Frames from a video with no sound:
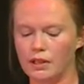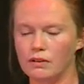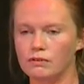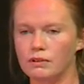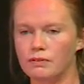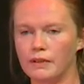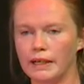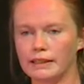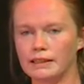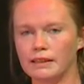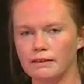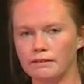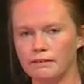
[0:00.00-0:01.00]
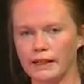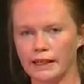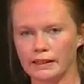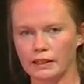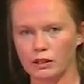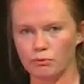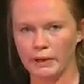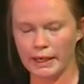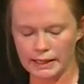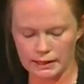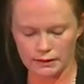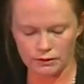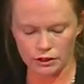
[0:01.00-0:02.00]
reflecting the fact that the
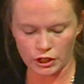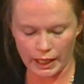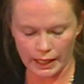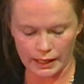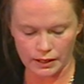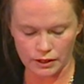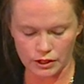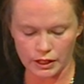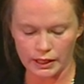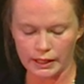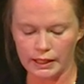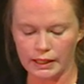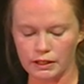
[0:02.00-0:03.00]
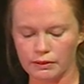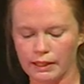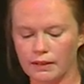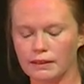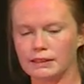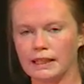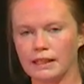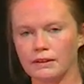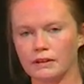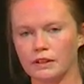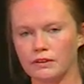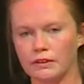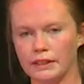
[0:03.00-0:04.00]
pace of change is without doubt
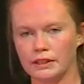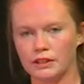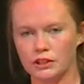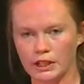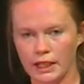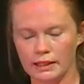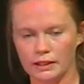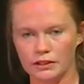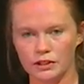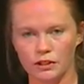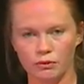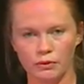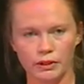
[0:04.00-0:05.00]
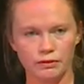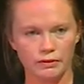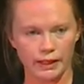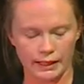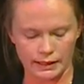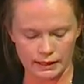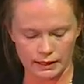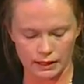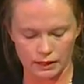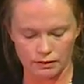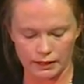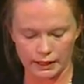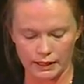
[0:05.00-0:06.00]
the greatest challenge that we face
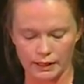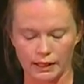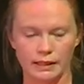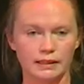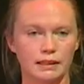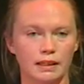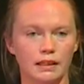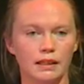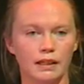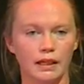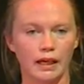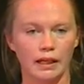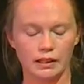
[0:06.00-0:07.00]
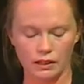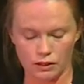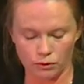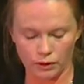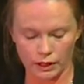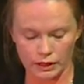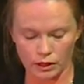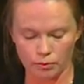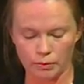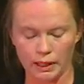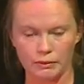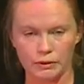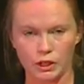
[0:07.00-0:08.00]
as a regulator and that the wider
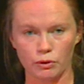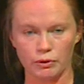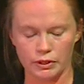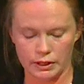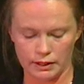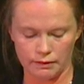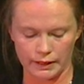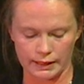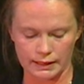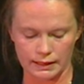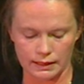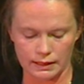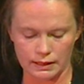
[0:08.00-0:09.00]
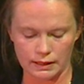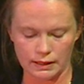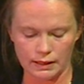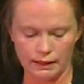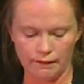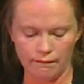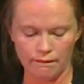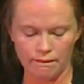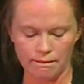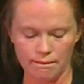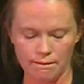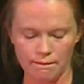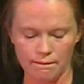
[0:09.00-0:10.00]
payments community faces.
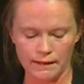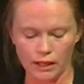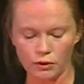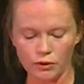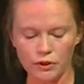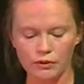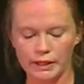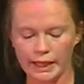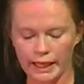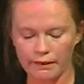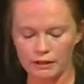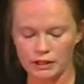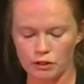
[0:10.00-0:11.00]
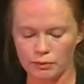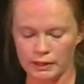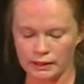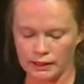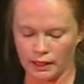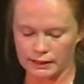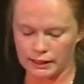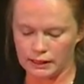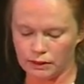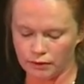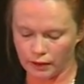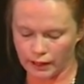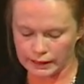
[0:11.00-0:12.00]
And all 3 areas have been
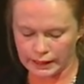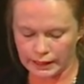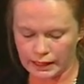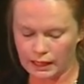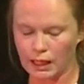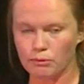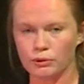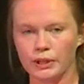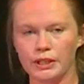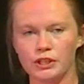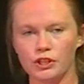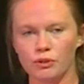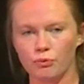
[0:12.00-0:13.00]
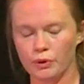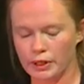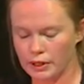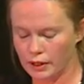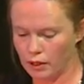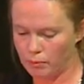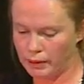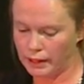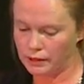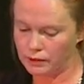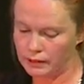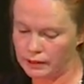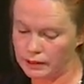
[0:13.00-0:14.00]
identified in collaboration with our
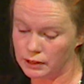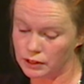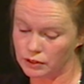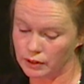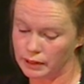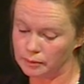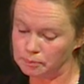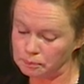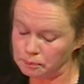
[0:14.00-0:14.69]
panel and industry.